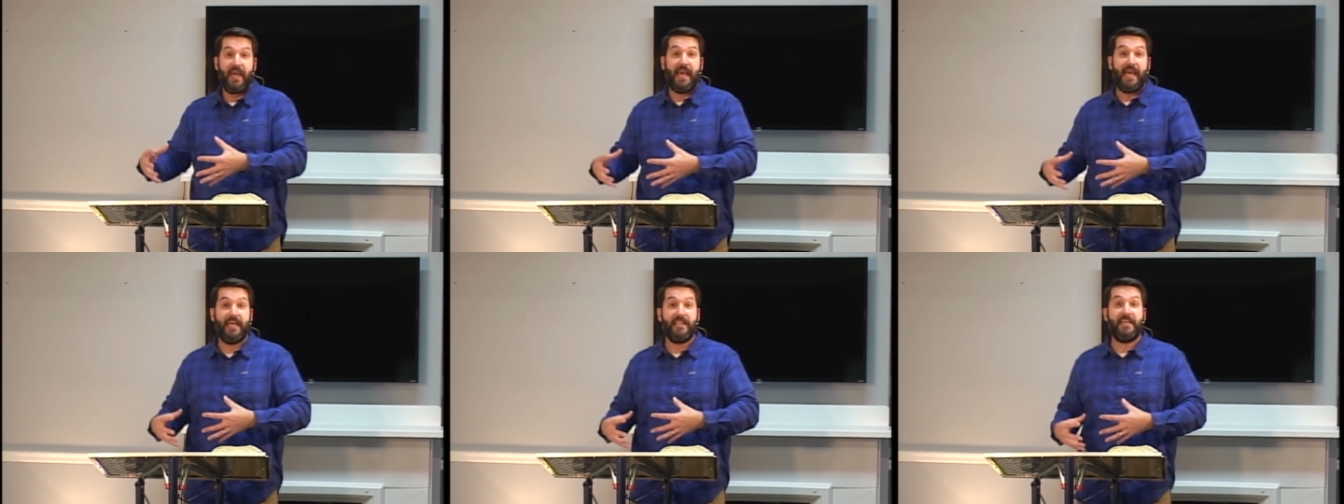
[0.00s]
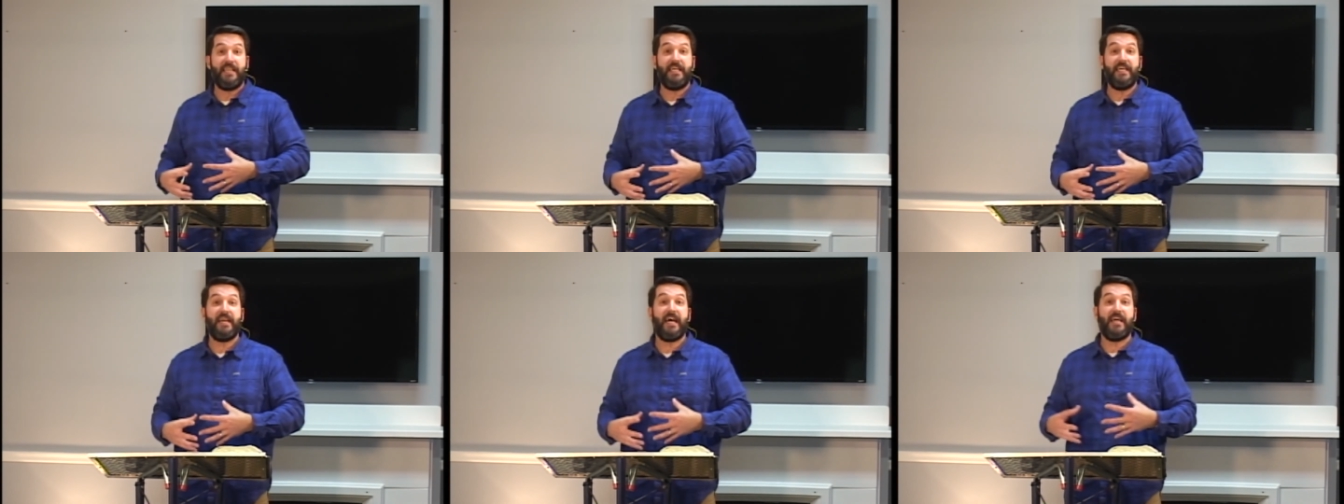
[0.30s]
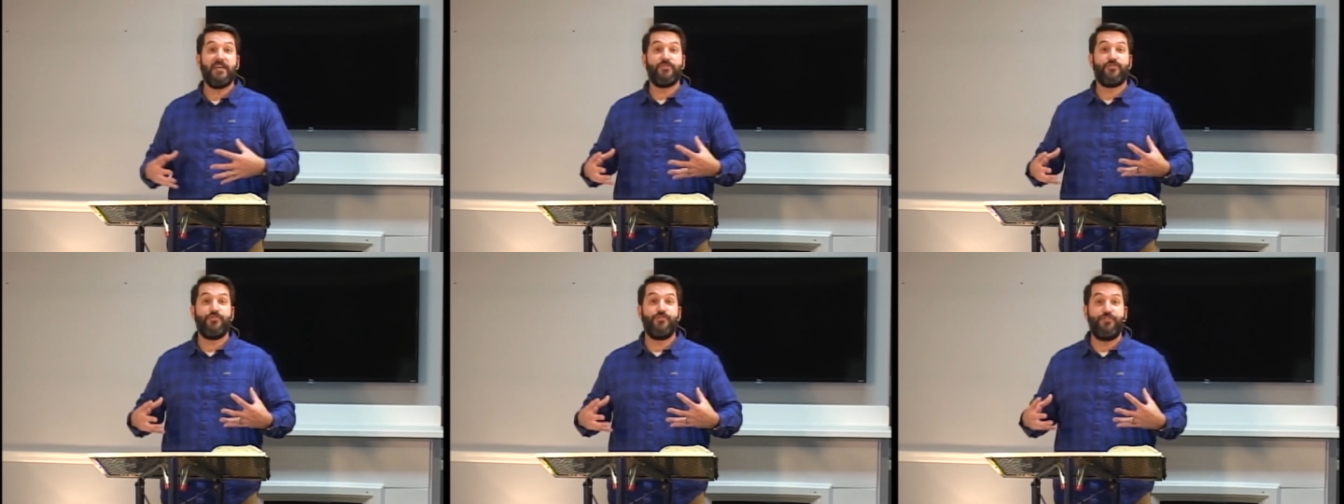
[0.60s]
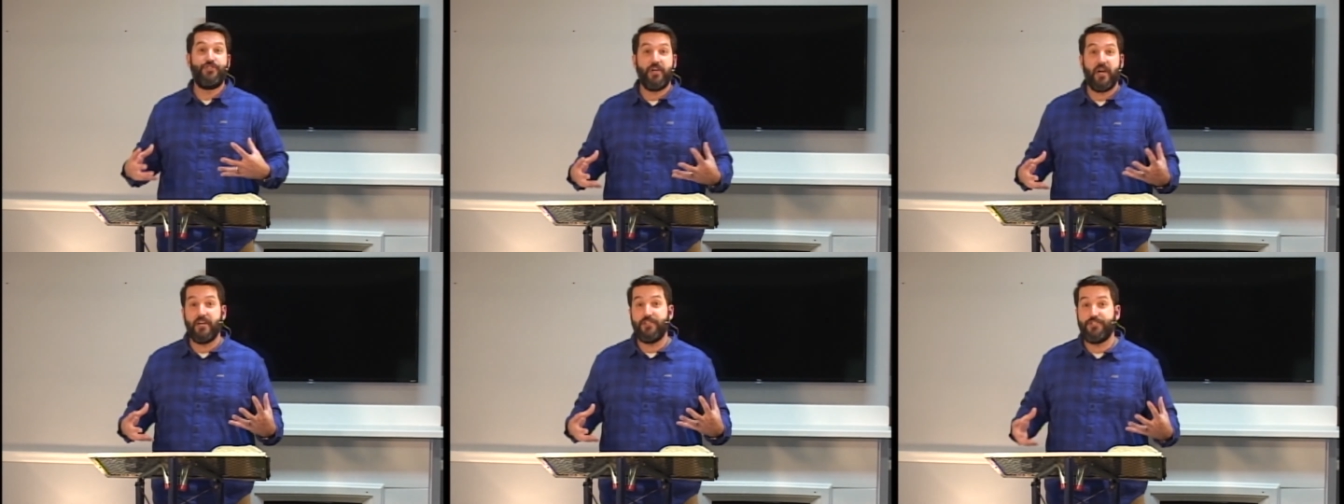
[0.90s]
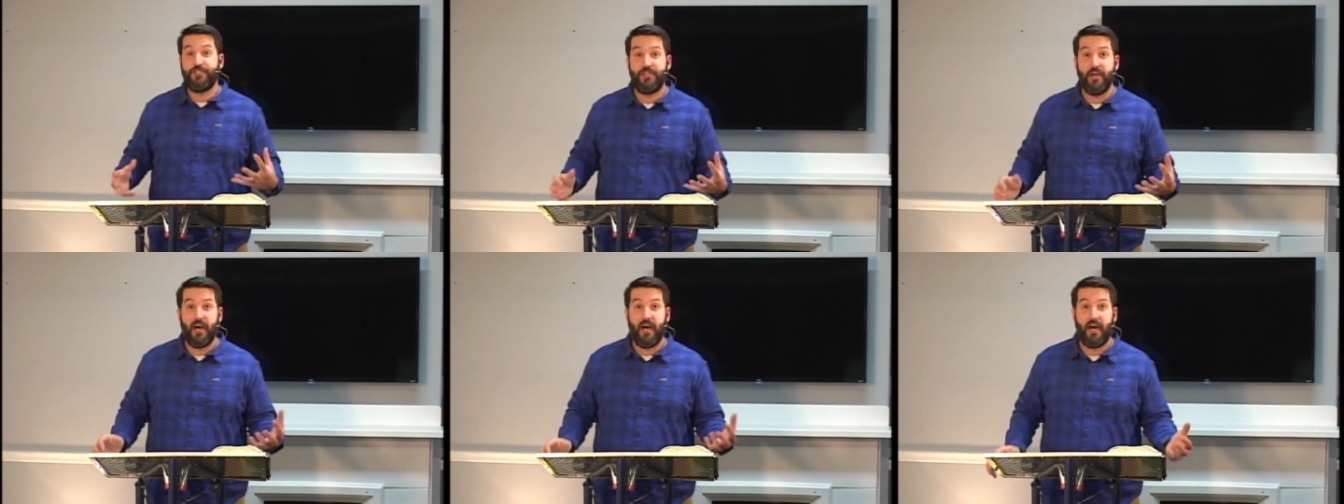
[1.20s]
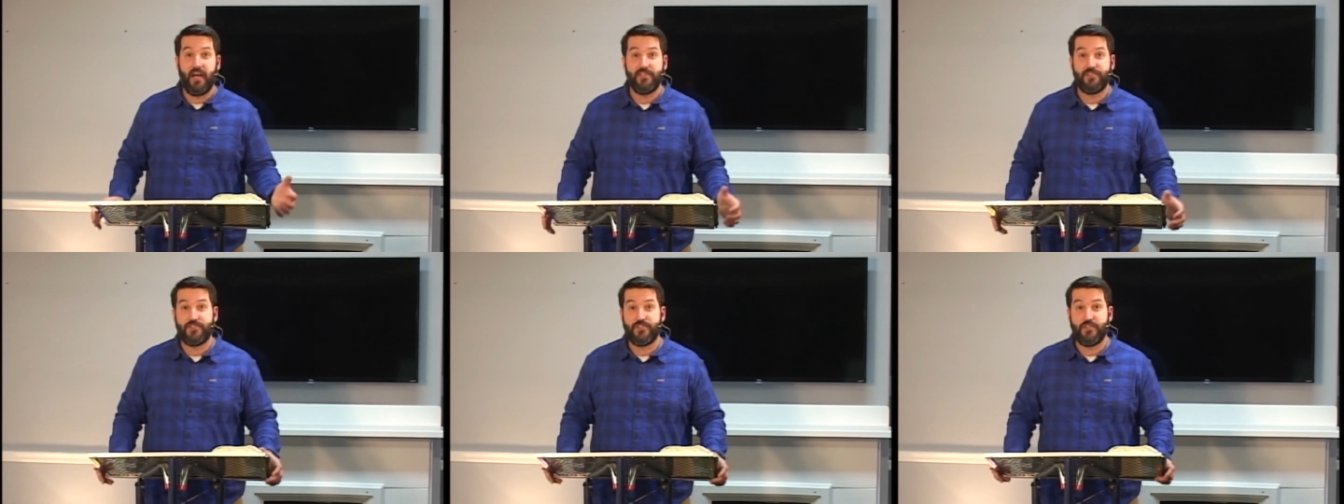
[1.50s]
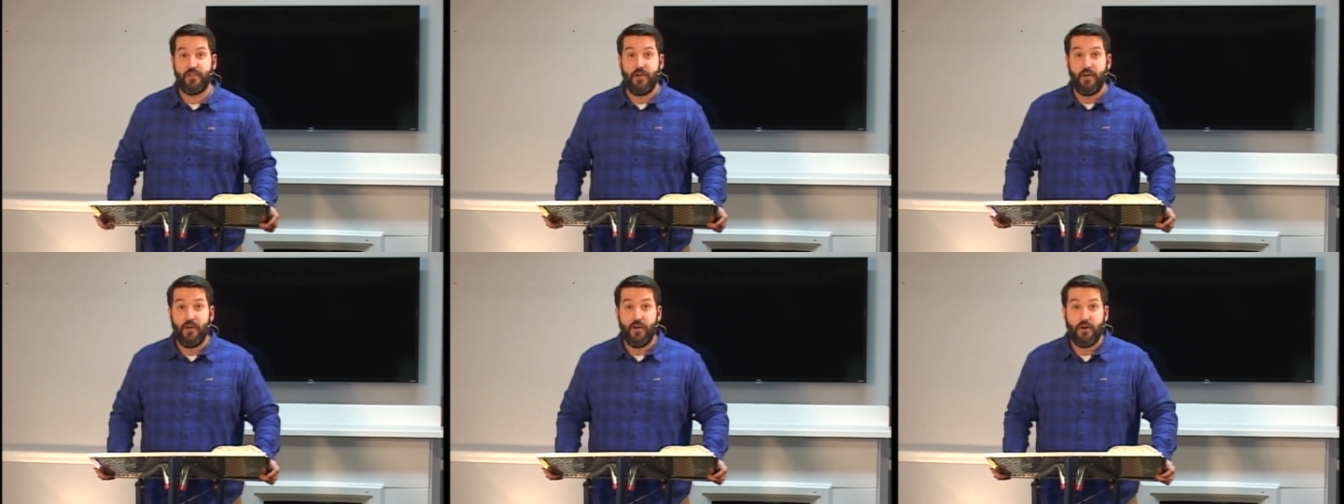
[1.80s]
And he has judged
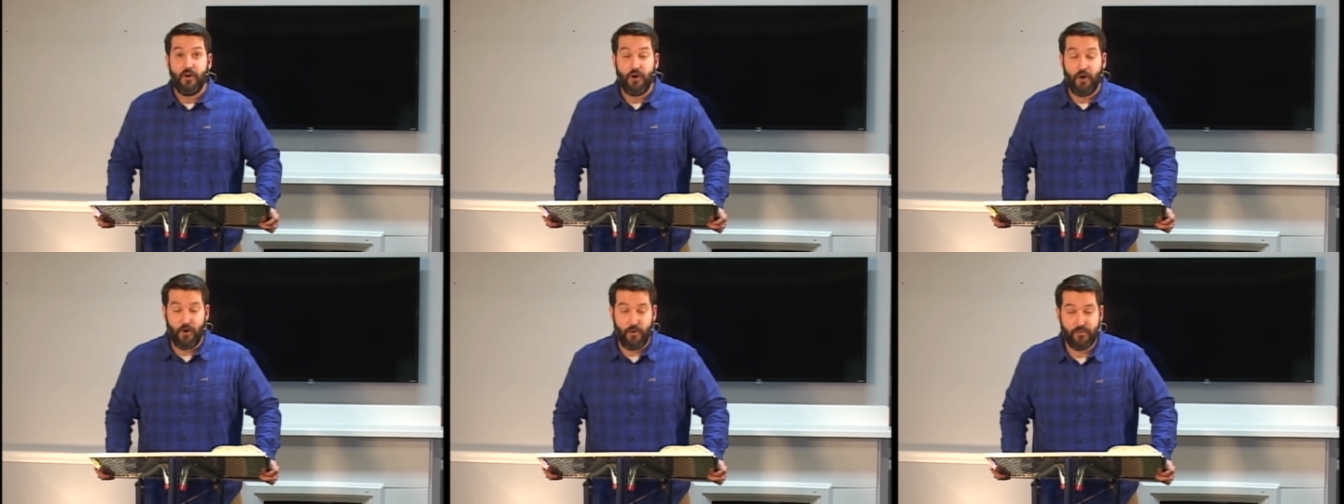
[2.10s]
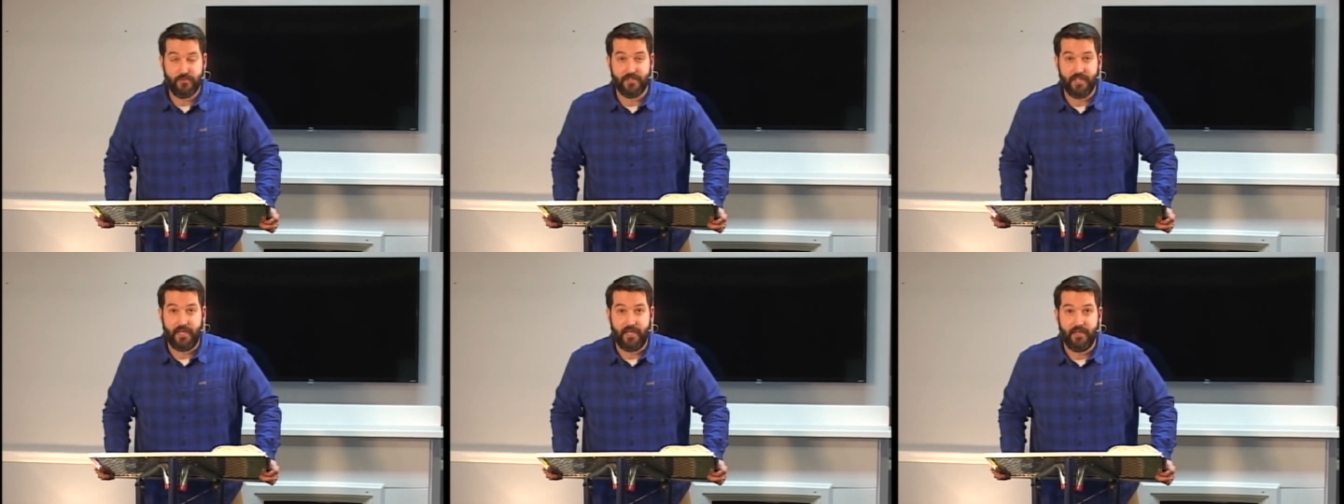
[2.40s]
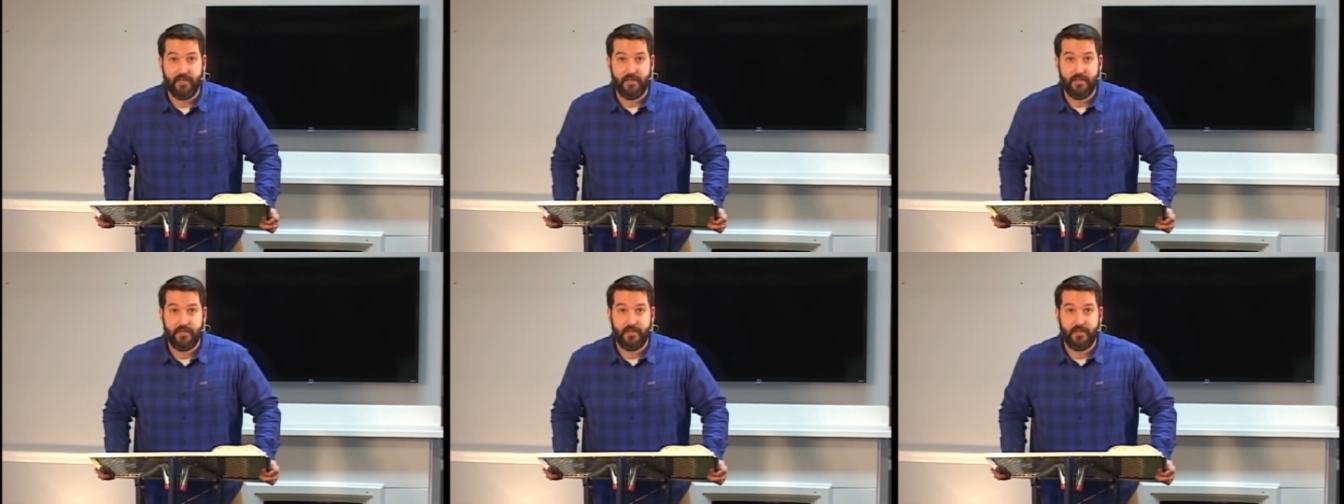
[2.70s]
us holy.